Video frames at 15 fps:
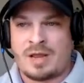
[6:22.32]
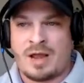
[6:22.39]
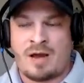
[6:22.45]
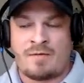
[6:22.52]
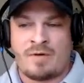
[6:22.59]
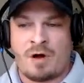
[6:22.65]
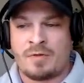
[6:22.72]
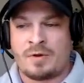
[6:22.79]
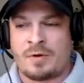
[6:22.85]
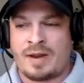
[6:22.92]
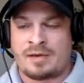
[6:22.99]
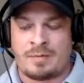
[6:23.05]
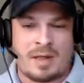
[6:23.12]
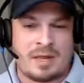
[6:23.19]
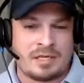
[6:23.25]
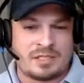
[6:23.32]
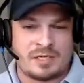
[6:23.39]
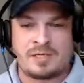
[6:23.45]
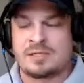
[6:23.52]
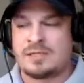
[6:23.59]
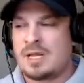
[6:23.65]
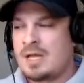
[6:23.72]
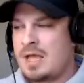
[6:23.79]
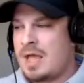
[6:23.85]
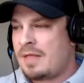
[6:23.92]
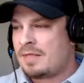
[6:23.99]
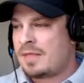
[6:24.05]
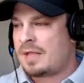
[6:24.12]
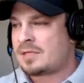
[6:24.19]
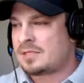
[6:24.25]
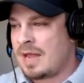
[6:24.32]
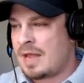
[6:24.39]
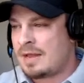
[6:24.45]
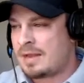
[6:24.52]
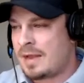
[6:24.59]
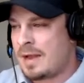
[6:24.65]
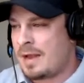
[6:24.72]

you have all the right dimensions. Things like